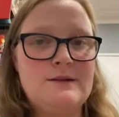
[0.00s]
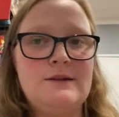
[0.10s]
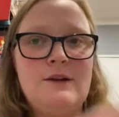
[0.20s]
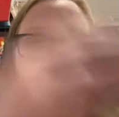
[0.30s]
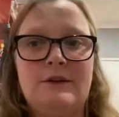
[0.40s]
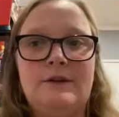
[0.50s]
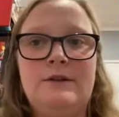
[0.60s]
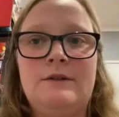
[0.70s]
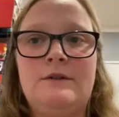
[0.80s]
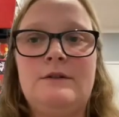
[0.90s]
So
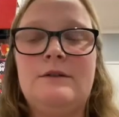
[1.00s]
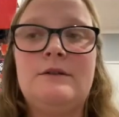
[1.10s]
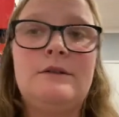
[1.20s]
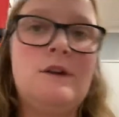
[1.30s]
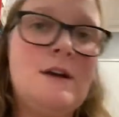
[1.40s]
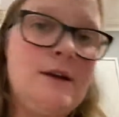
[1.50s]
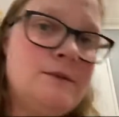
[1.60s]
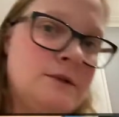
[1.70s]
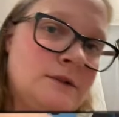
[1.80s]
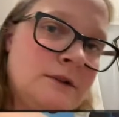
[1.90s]
I
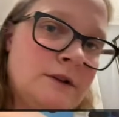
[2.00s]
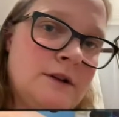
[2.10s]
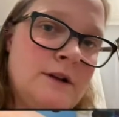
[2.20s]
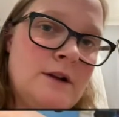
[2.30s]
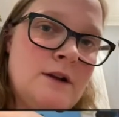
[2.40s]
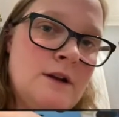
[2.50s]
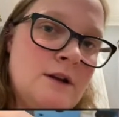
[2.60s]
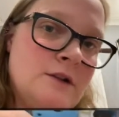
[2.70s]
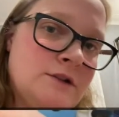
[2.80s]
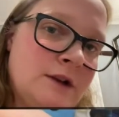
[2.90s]
will
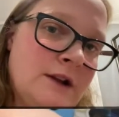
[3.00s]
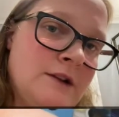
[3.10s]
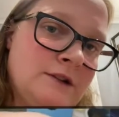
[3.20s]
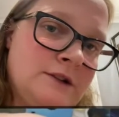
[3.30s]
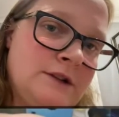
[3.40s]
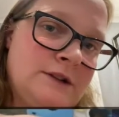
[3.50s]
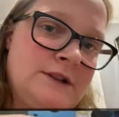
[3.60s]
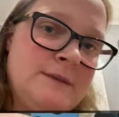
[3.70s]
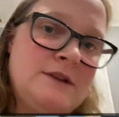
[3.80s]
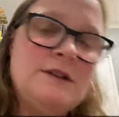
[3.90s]
try not to
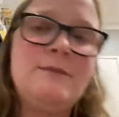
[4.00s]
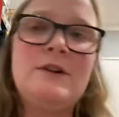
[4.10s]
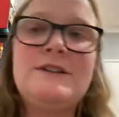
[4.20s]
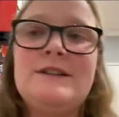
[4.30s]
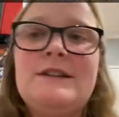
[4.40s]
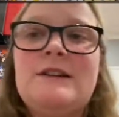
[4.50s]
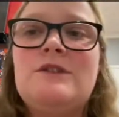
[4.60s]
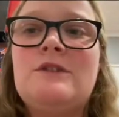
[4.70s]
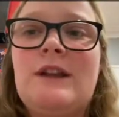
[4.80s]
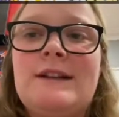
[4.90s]
damage the boxes. I
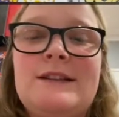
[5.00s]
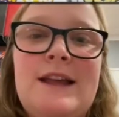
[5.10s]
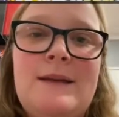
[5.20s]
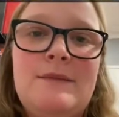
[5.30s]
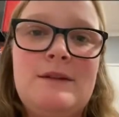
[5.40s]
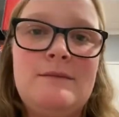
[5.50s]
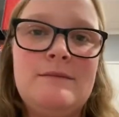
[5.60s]
do like to keep them